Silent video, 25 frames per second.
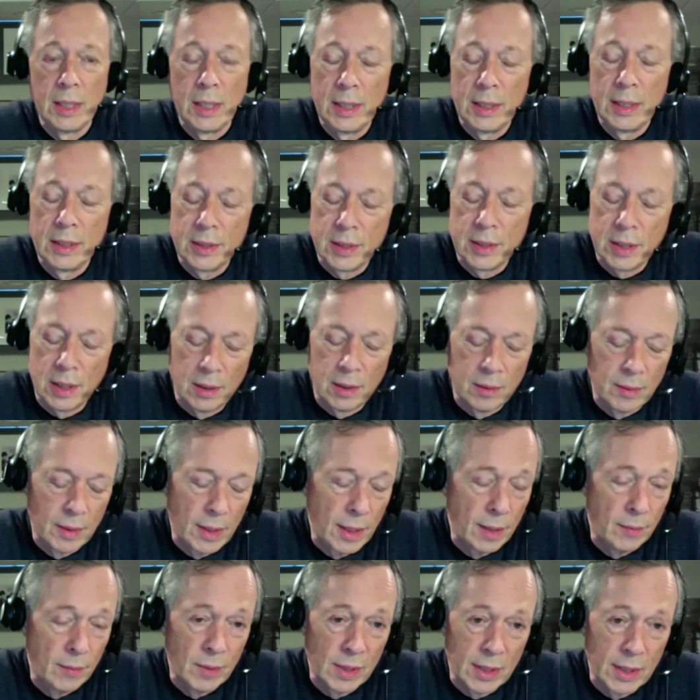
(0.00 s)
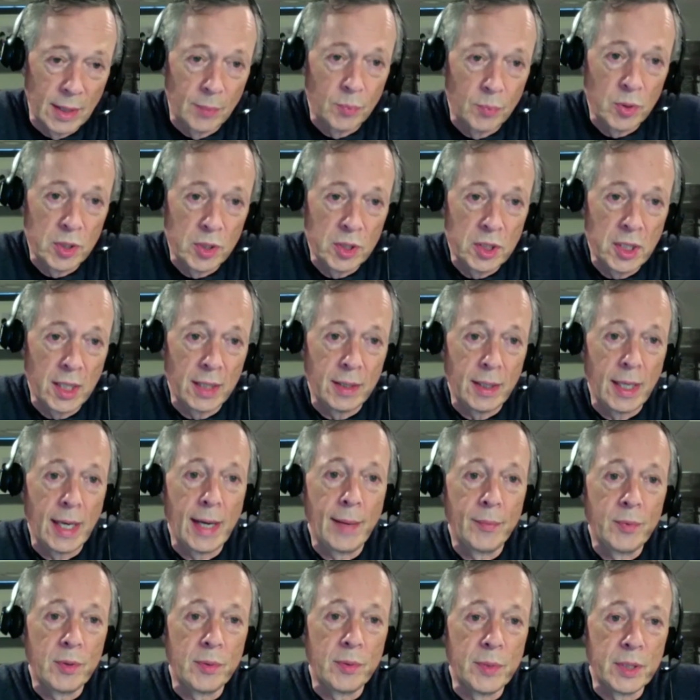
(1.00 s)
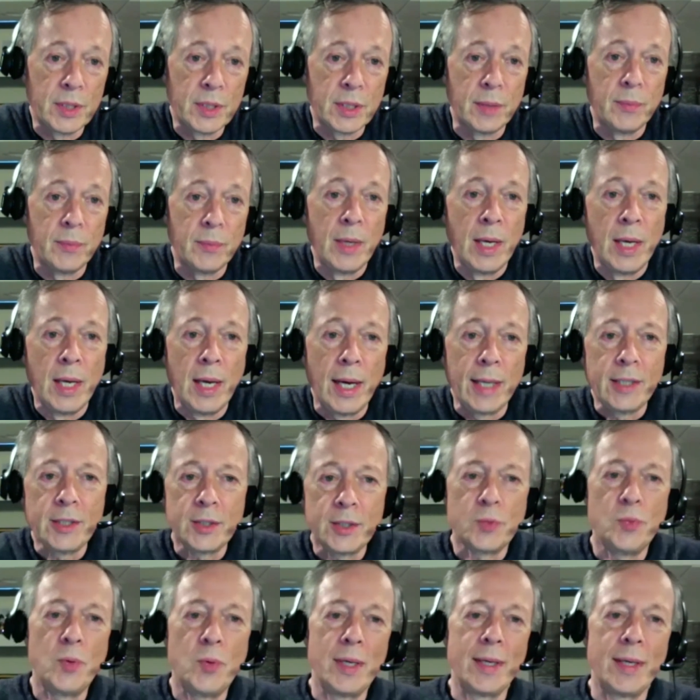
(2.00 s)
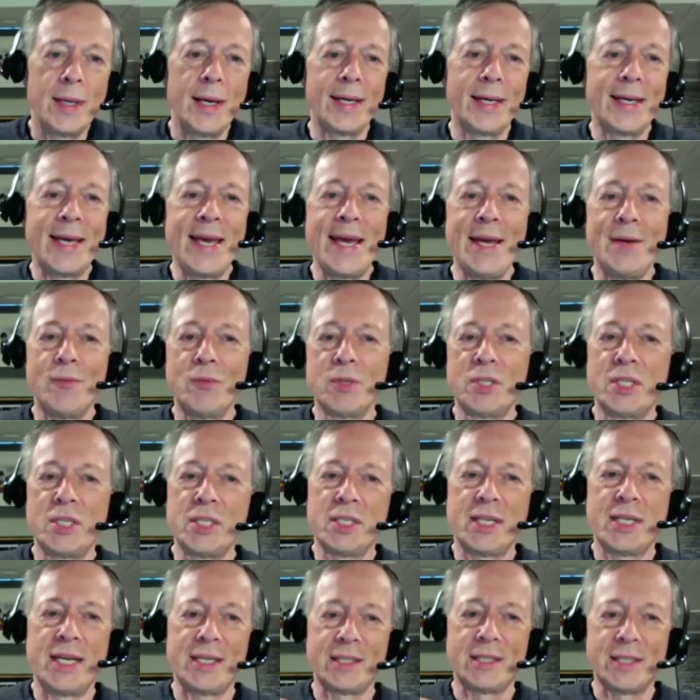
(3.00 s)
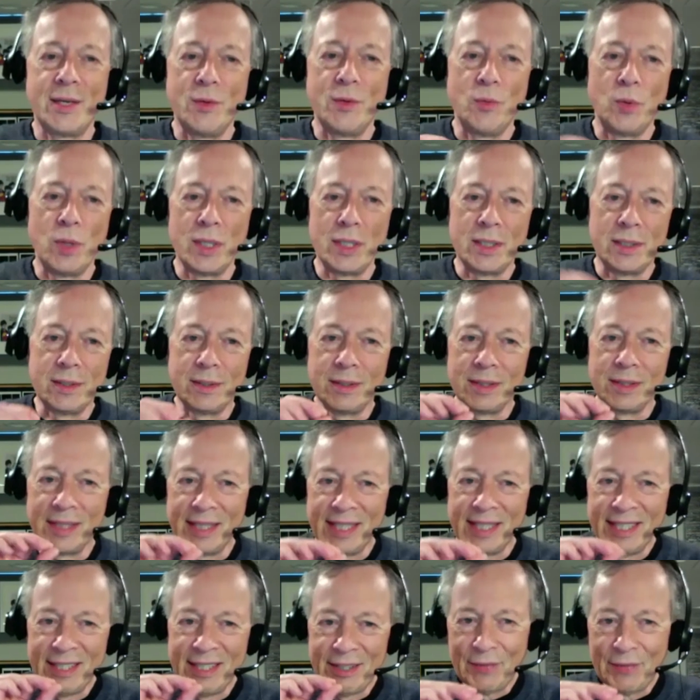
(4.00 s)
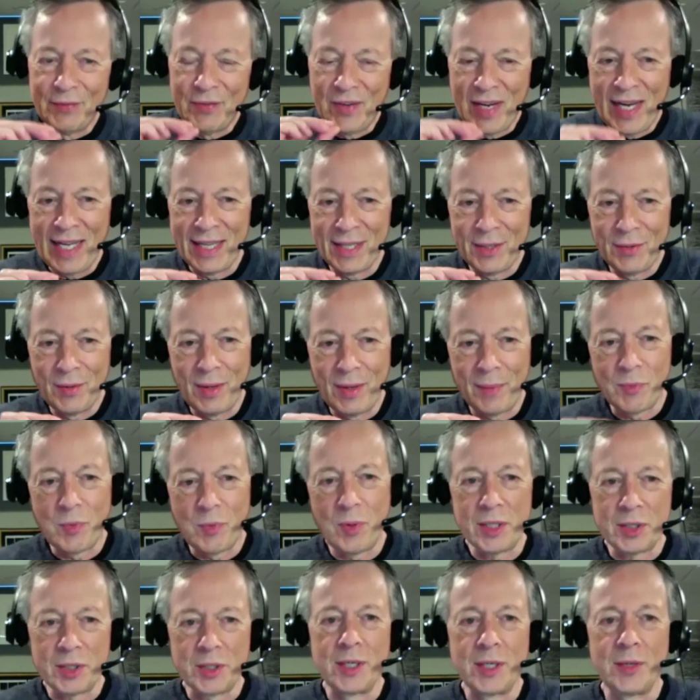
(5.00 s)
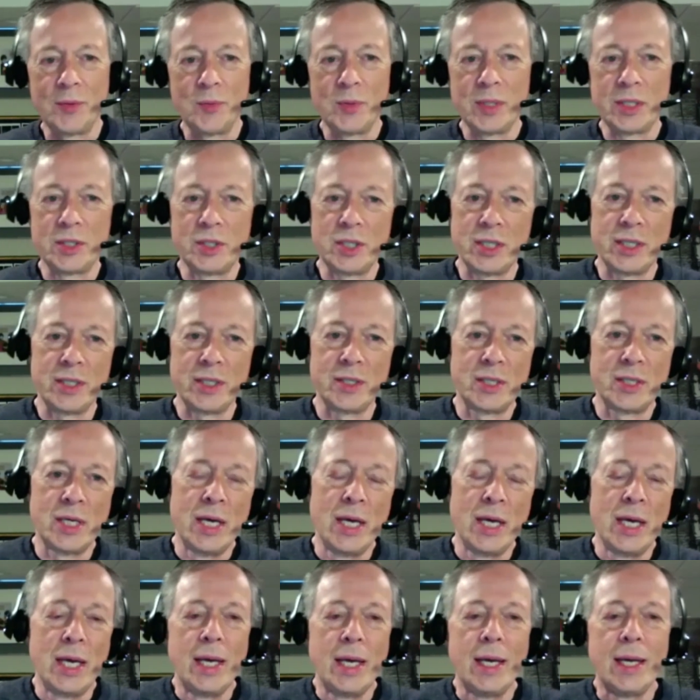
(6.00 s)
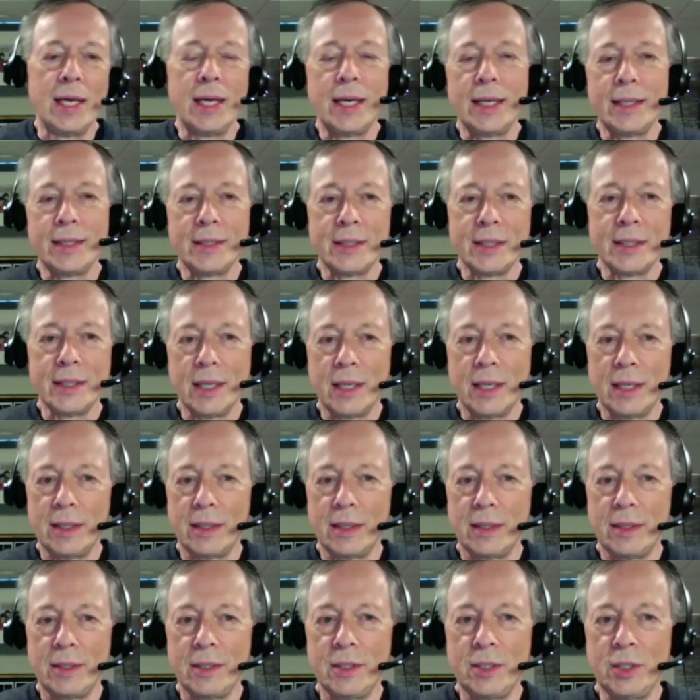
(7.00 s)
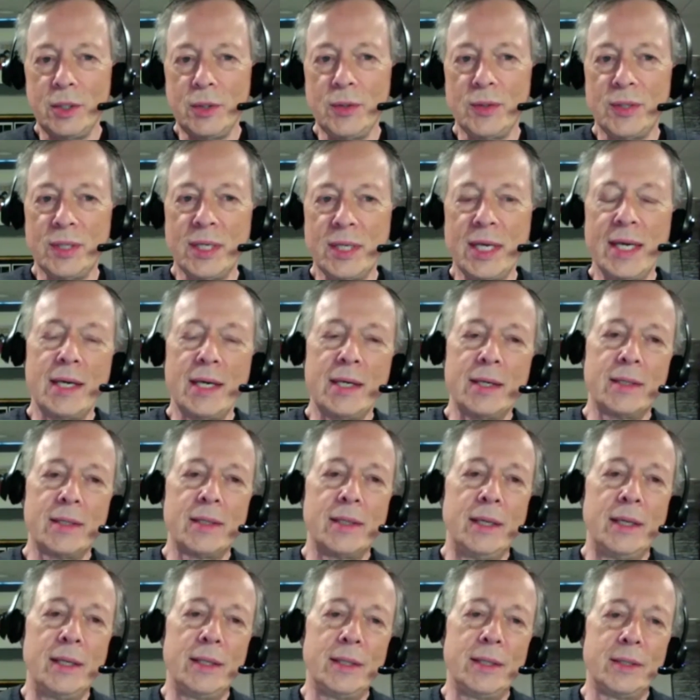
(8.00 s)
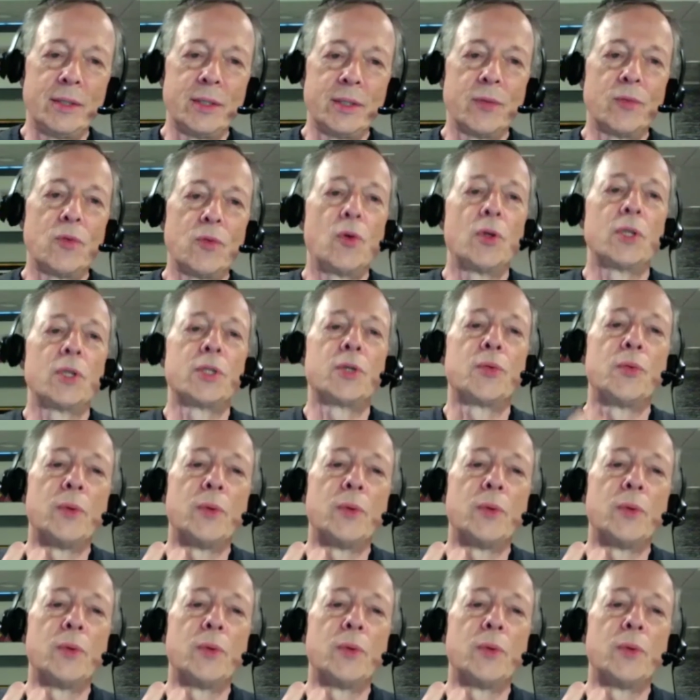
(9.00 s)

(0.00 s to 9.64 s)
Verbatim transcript: So I really appreciate the optimism. I just want I can't resist asking one little follow up question, which is uh, do you think, so of course,